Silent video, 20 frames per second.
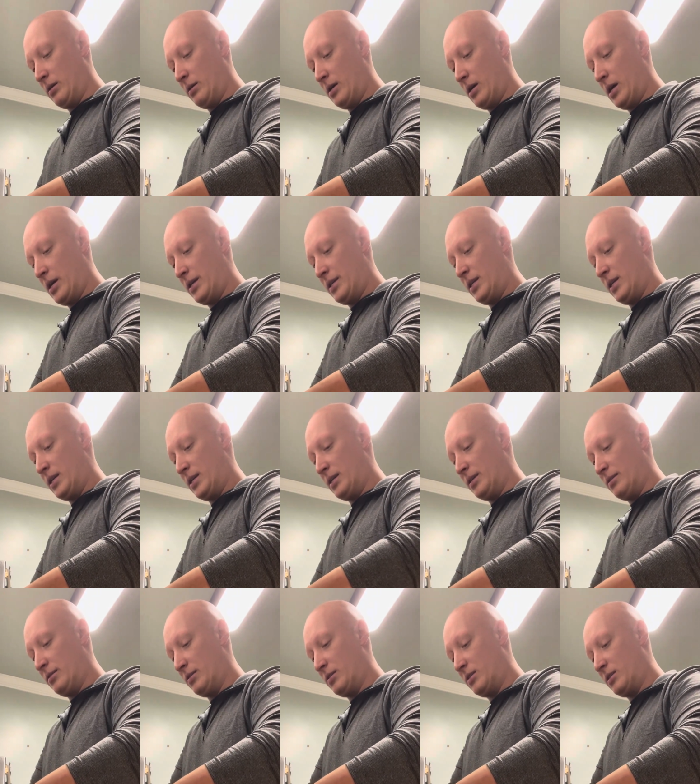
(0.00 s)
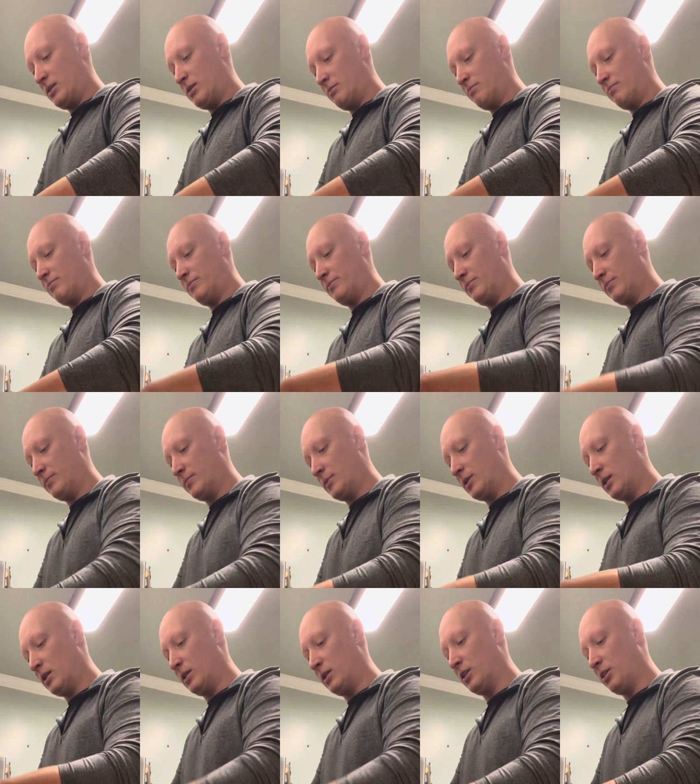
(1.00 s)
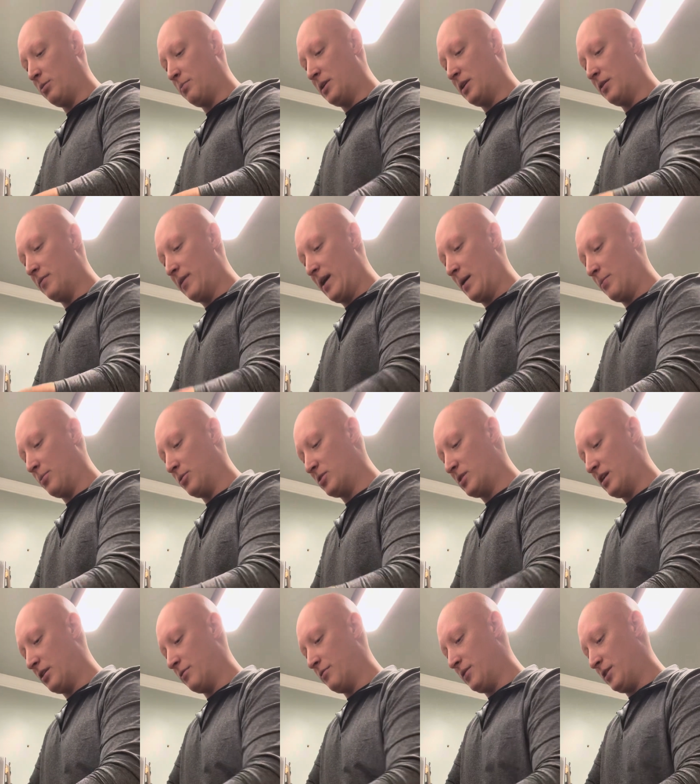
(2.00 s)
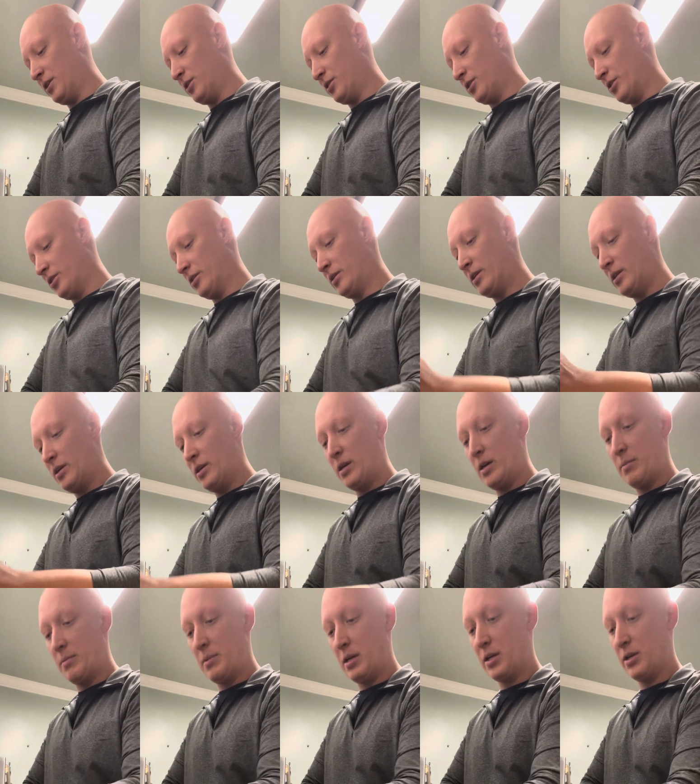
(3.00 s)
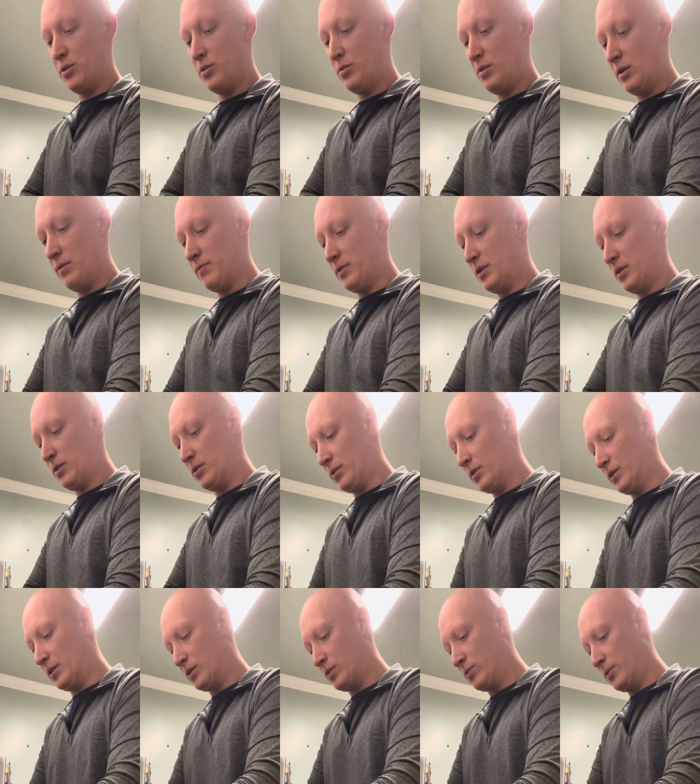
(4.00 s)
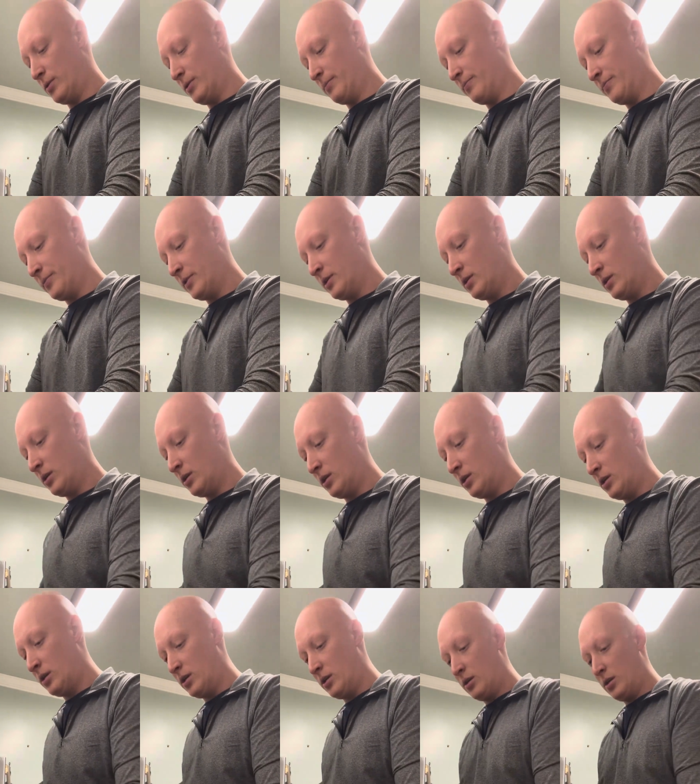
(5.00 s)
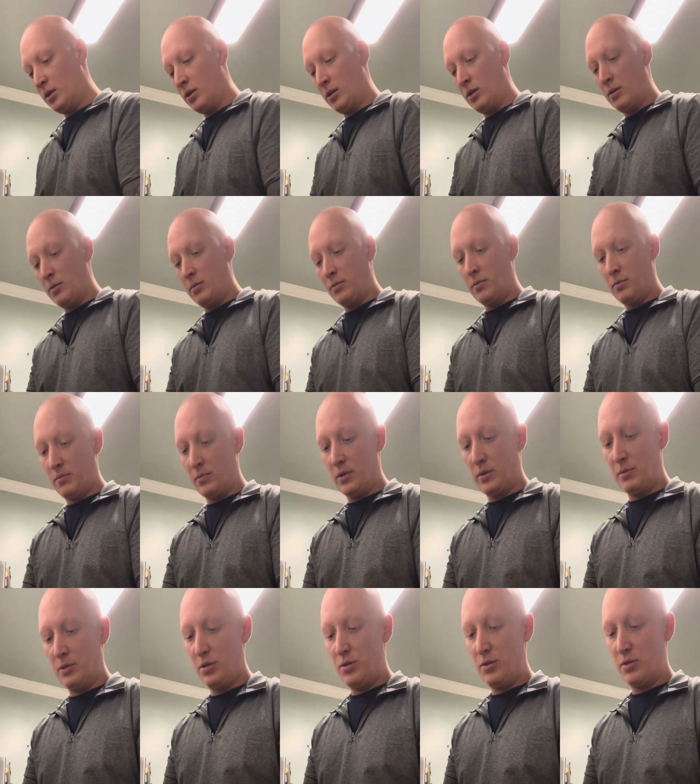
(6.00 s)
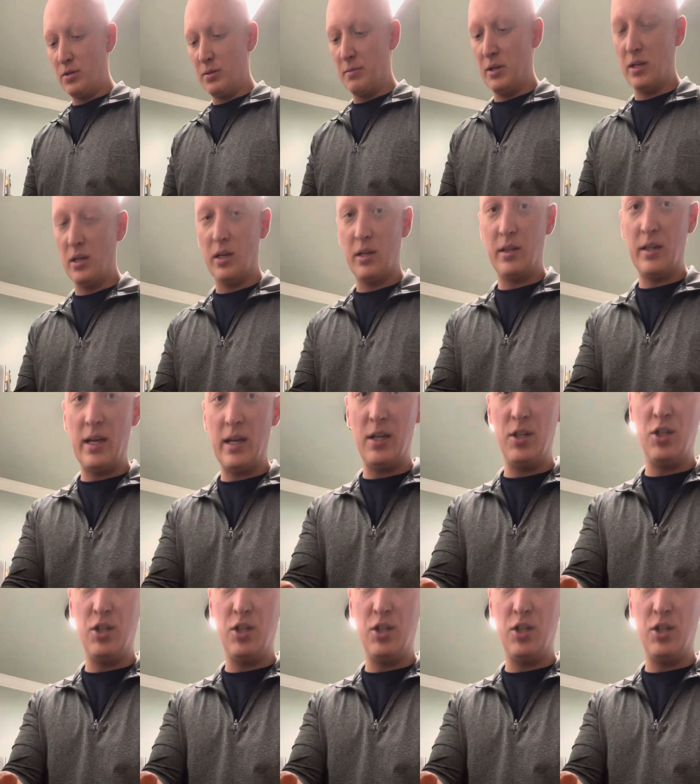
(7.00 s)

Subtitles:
onions, a little bit of apple cider vinegar. I'm not going to do any vinegar in this one. What I'm going to do is I'm going to cut that